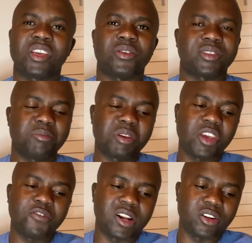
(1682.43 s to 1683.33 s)
else. Let me
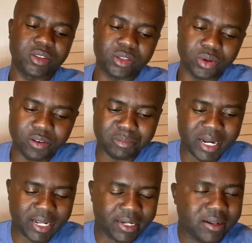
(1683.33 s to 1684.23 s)
give you a little story of
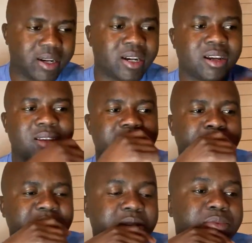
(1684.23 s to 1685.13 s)
mine.
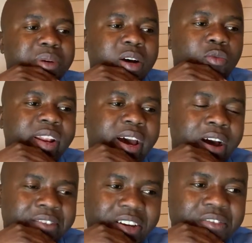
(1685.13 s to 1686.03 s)
Sometimes back
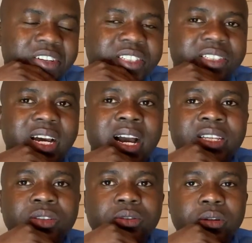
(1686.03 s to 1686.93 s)
after I finished high
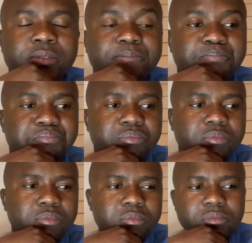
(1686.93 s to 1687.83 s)
school,
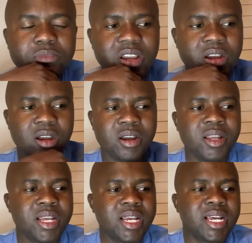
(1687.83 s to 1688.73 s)
I
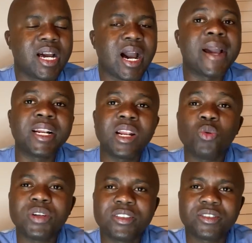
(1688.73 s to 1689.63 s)
really
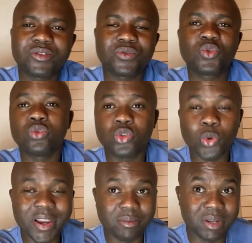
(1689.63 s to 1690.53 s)
wanted to
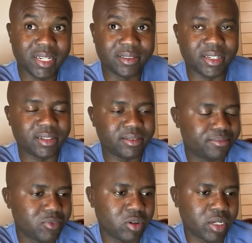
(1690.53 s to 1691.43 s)
join military.
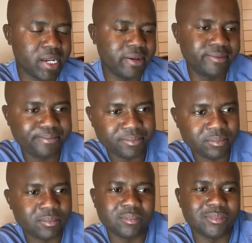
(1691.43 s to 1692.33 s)
Okay.
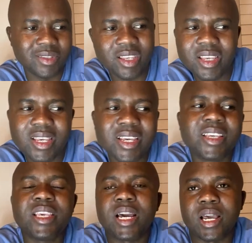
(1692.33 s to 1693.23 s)

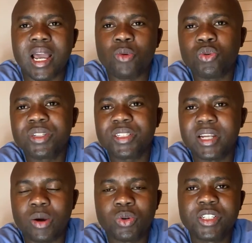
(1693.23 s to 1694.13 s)
Yeah, I wanted
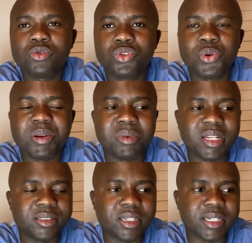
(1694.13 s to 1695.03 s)
to join
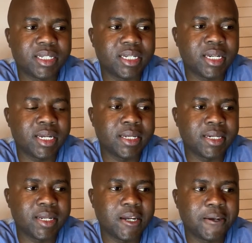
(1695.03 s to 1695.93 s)
military, and
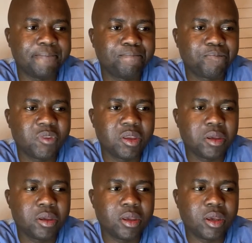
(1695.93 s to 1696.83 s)

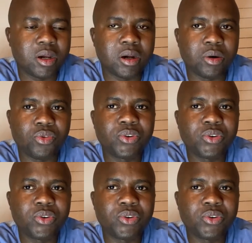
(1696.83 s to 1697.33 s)
back